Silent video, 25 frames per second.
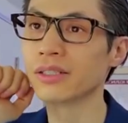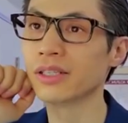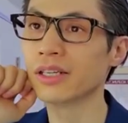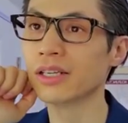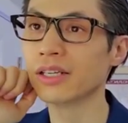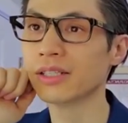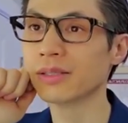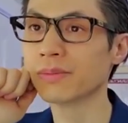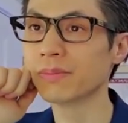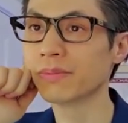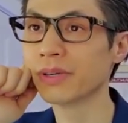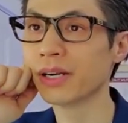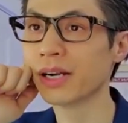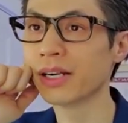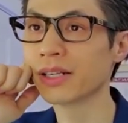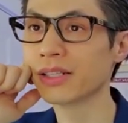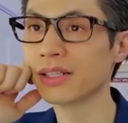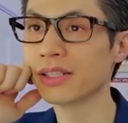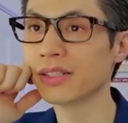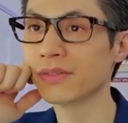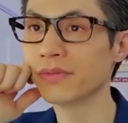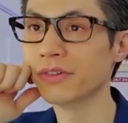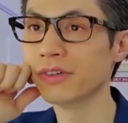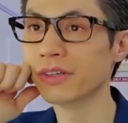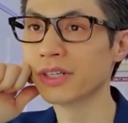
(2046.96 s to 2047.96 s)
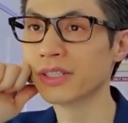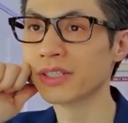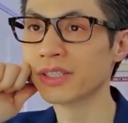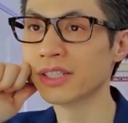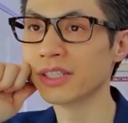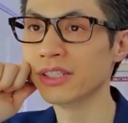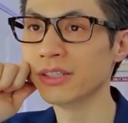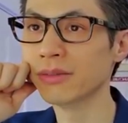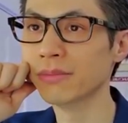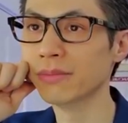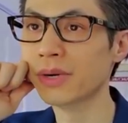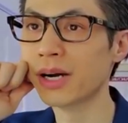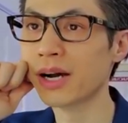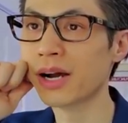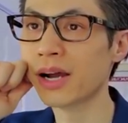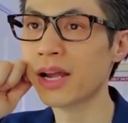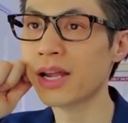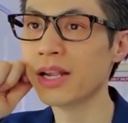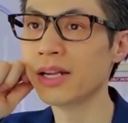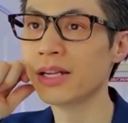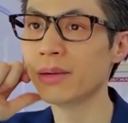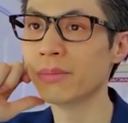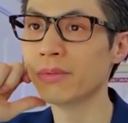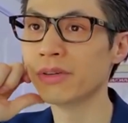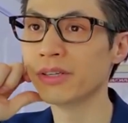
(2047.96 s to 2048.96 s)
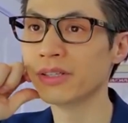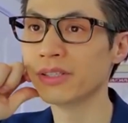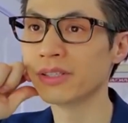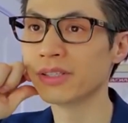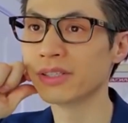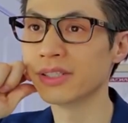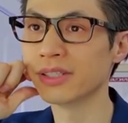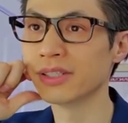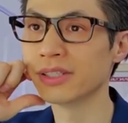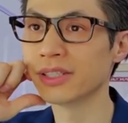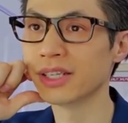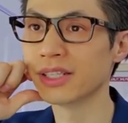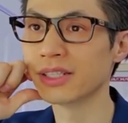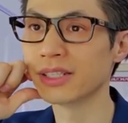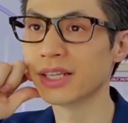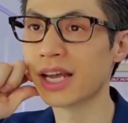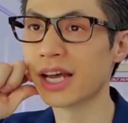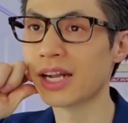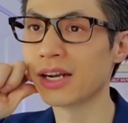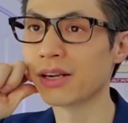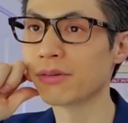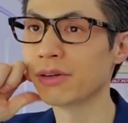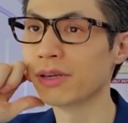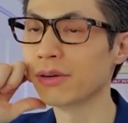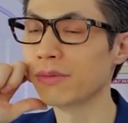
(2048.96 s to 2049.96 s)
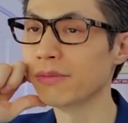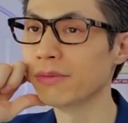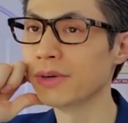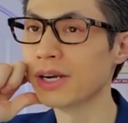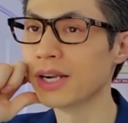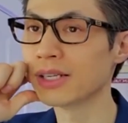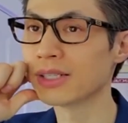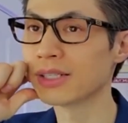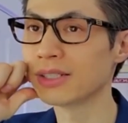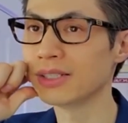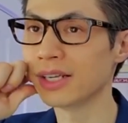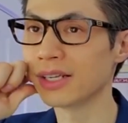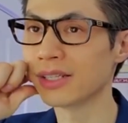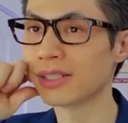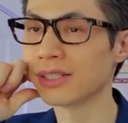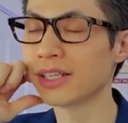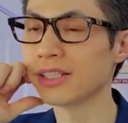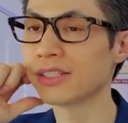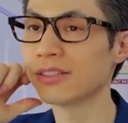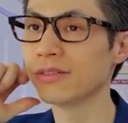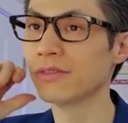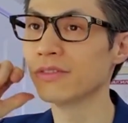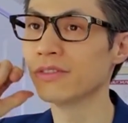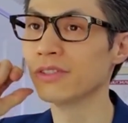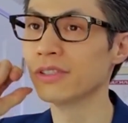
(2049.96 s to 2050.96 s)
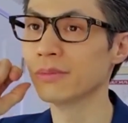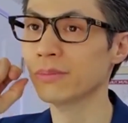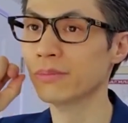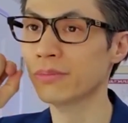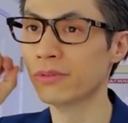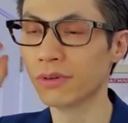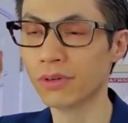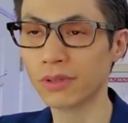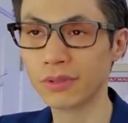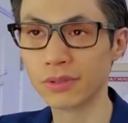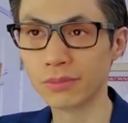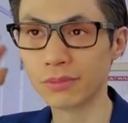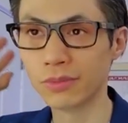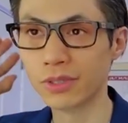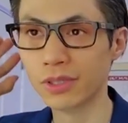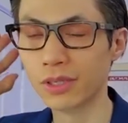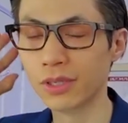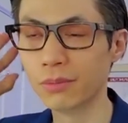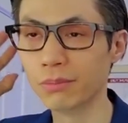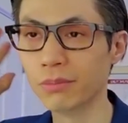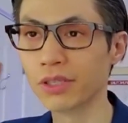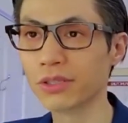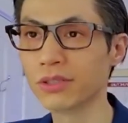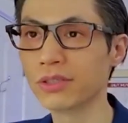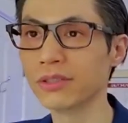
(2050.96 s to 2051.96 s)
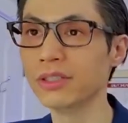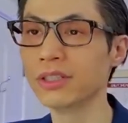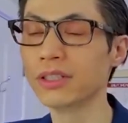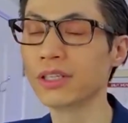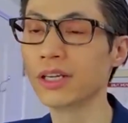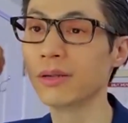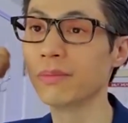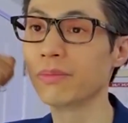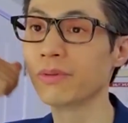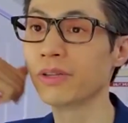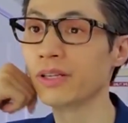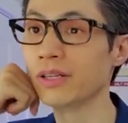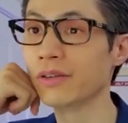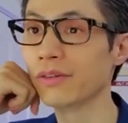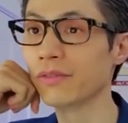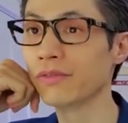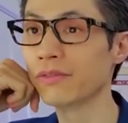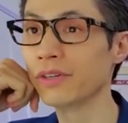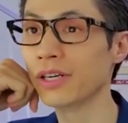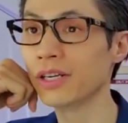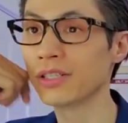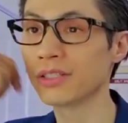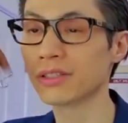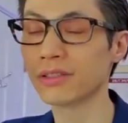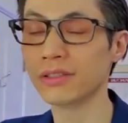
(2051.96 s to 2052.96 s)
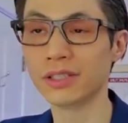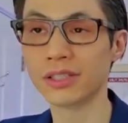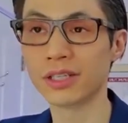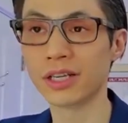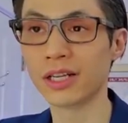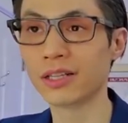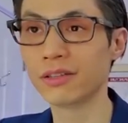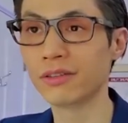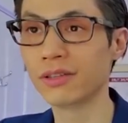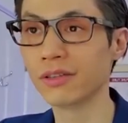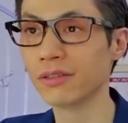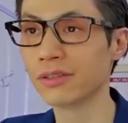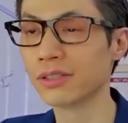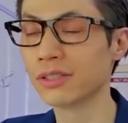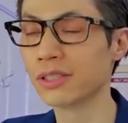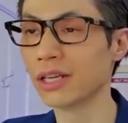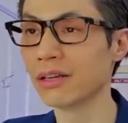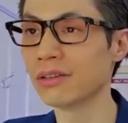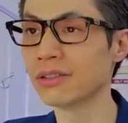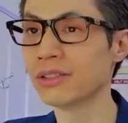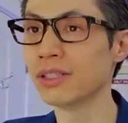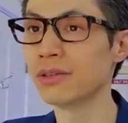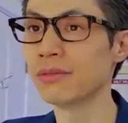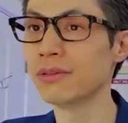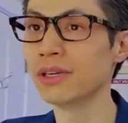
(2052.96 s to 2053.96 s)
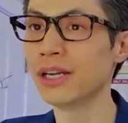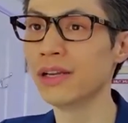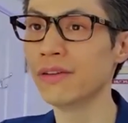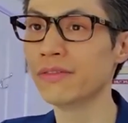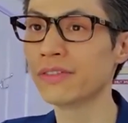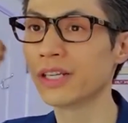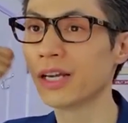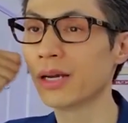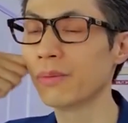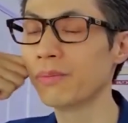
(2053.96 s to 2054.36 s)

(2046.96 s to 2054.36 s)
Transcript: says practice focusing your mind. Ebernesis says adequate rest. Yes, that's always important. Make sure you get plenty of rest so you get those delta waves